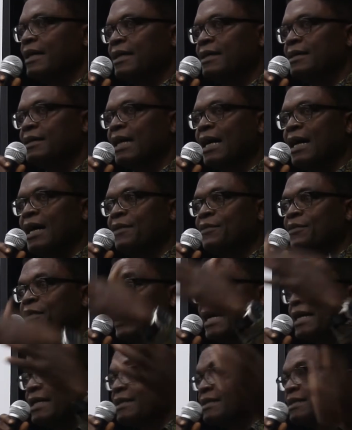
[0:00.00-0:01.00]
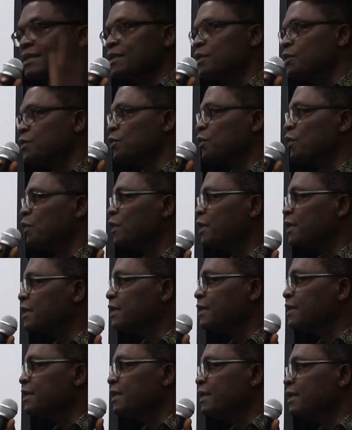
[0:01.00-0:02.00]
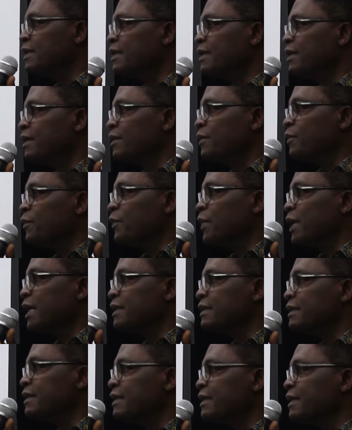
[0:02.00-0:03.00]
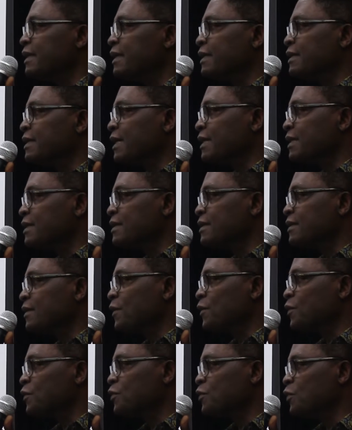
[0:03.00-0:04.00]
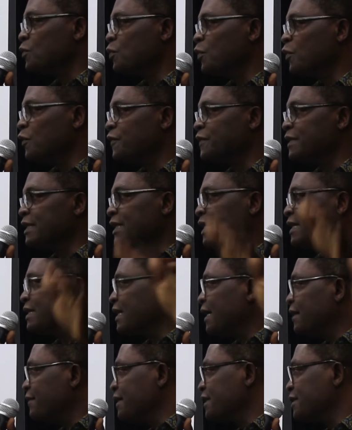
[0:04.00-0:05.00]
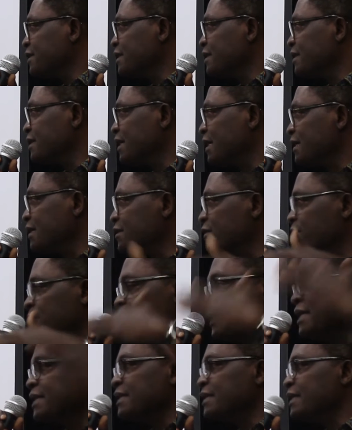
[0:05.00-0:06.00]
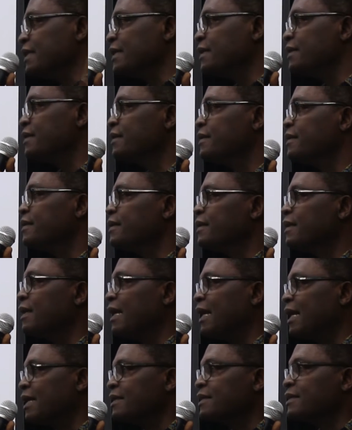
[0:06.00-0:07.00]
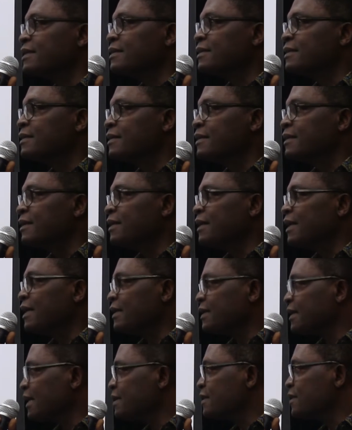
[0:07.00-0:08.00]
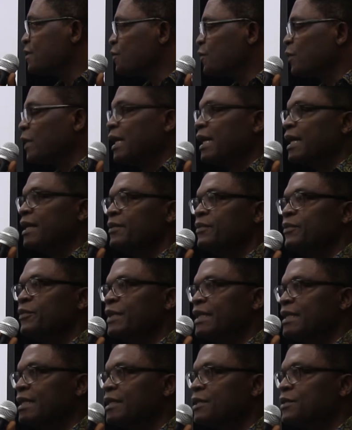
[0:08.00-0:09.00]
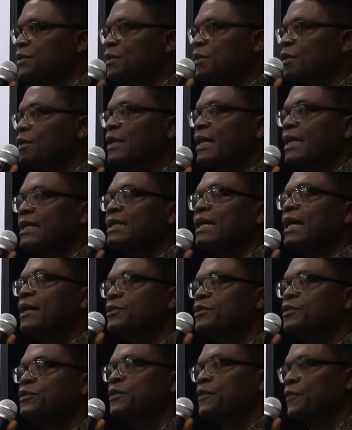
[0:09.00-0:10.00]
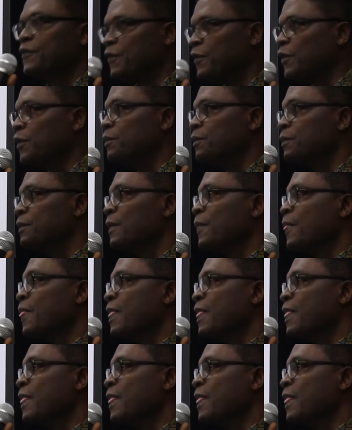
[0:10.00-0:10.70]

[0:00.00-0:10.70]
and our rights and so on, but it has also moved in a direction that is threatening us. And that is why we need to look at how to reform.